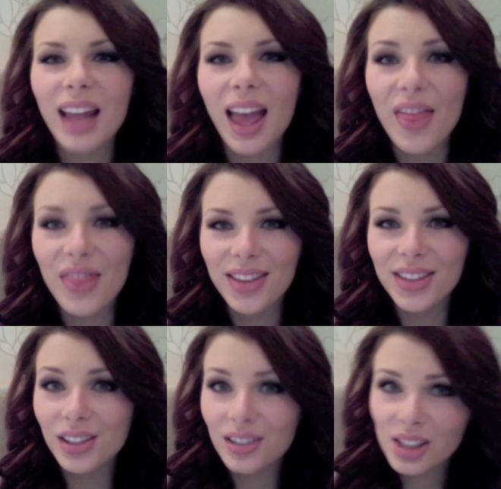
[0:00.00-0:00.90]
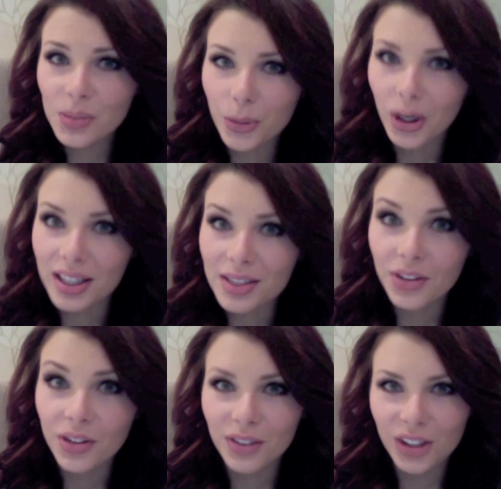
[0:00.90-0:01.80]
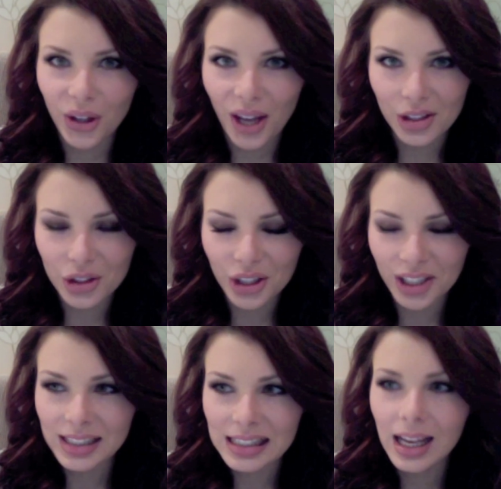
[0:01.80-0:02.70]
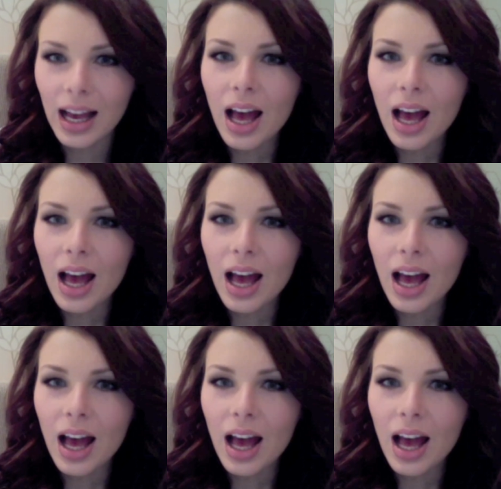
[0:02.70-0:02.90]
And then the last prize for the video entries